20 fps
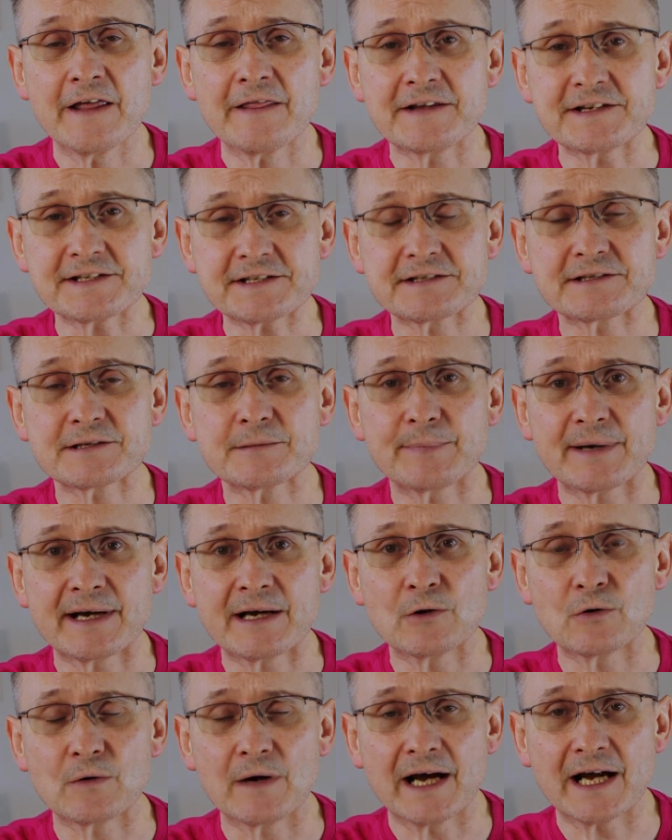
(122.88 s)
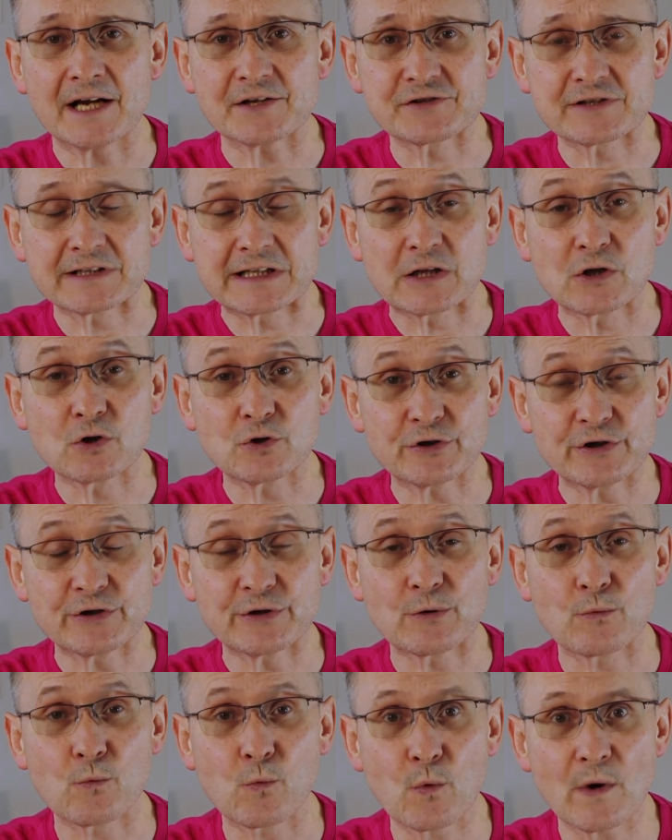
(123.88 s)
this is about actually
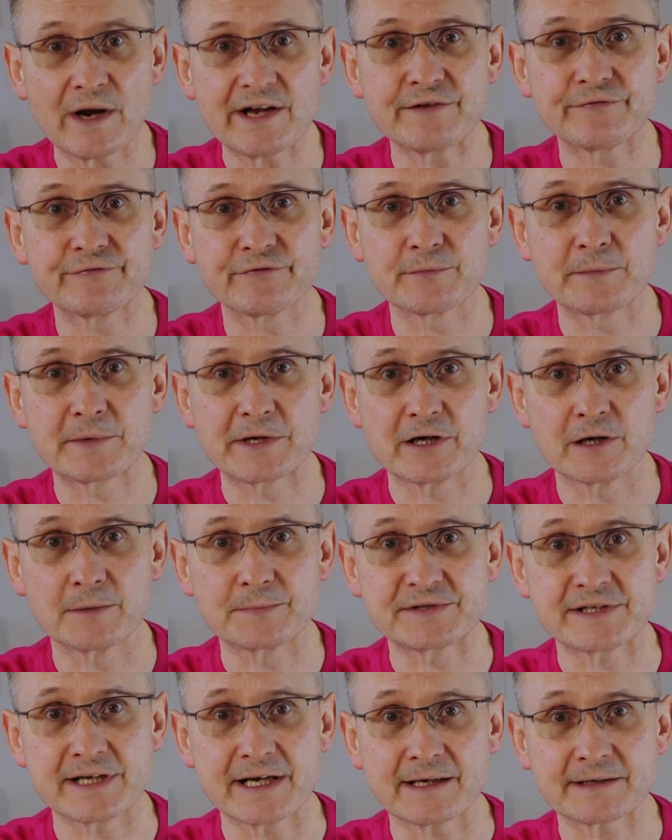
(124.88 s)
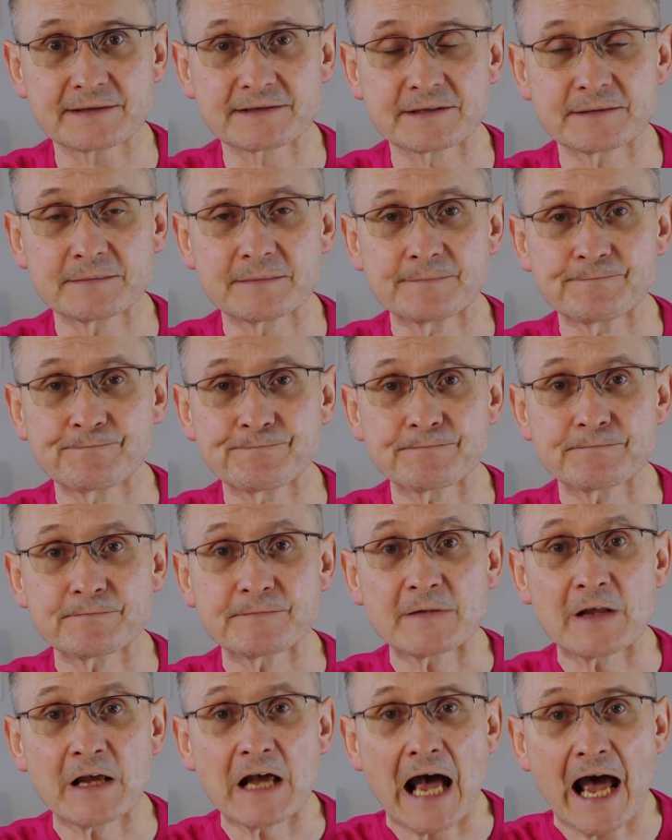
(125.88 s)
looking away from the object
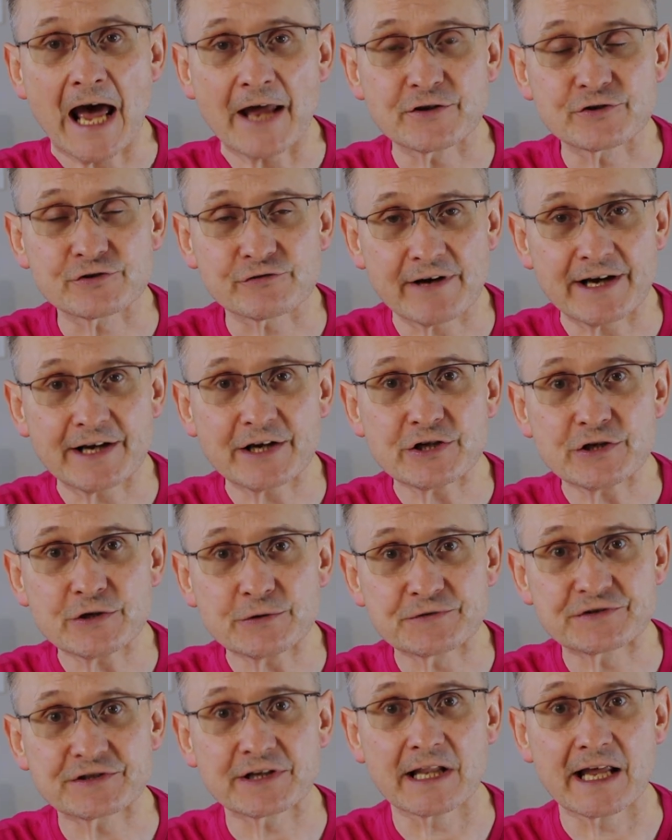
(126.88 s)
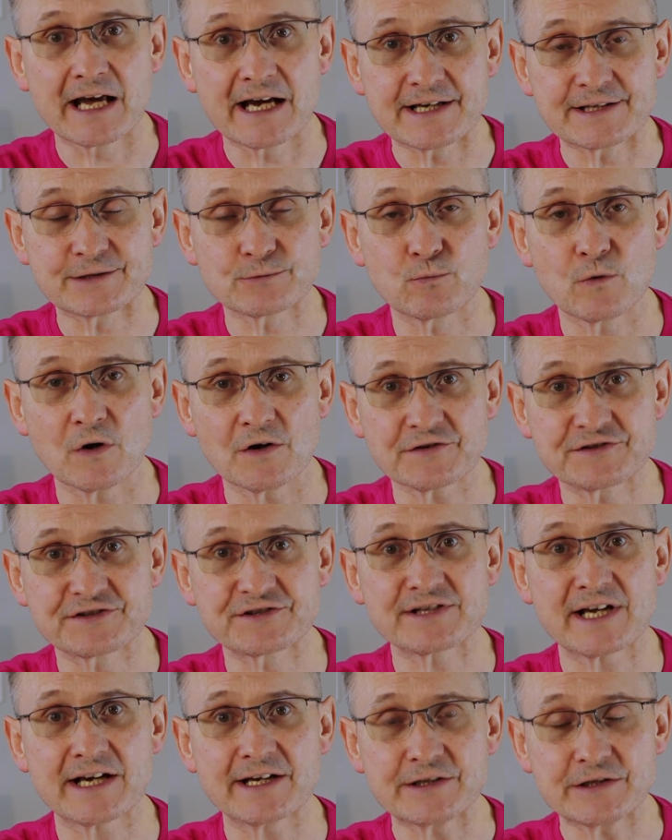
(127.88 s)
and trying to utilize what
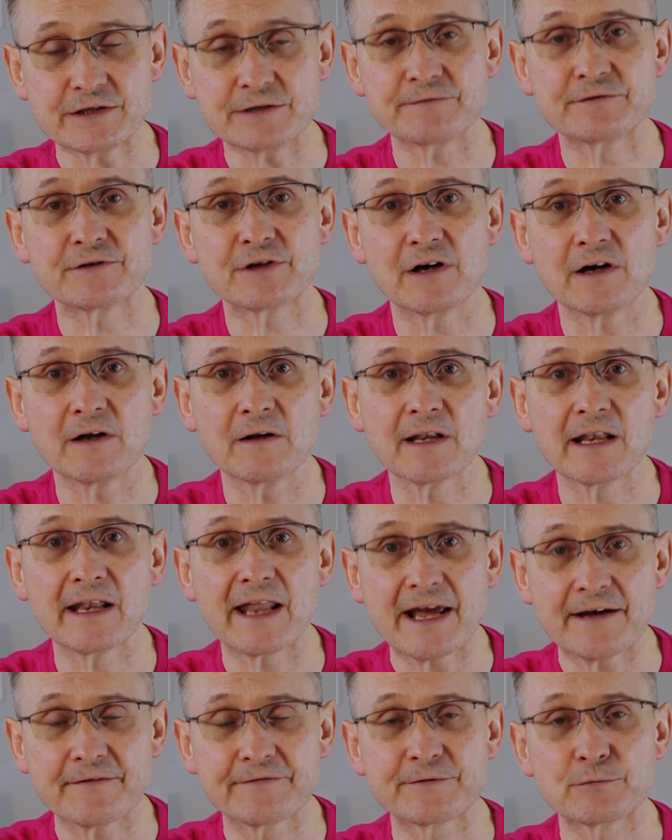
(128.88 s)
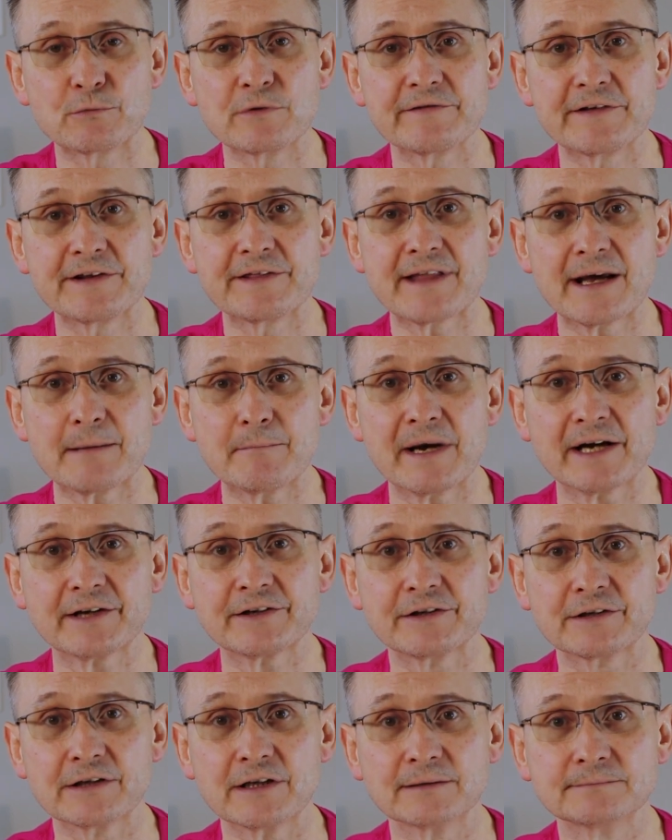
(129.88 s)
sight you've got left within that
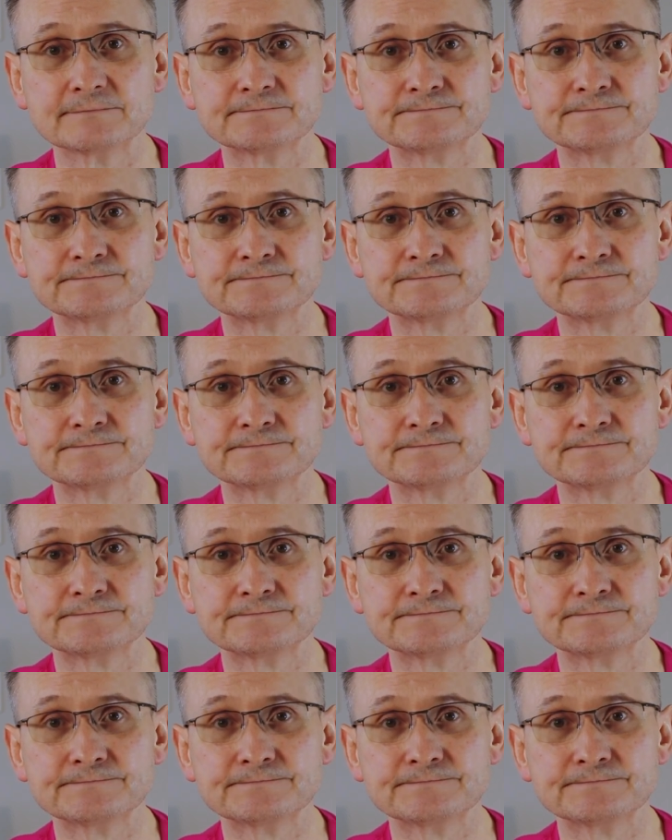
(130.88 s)
macula.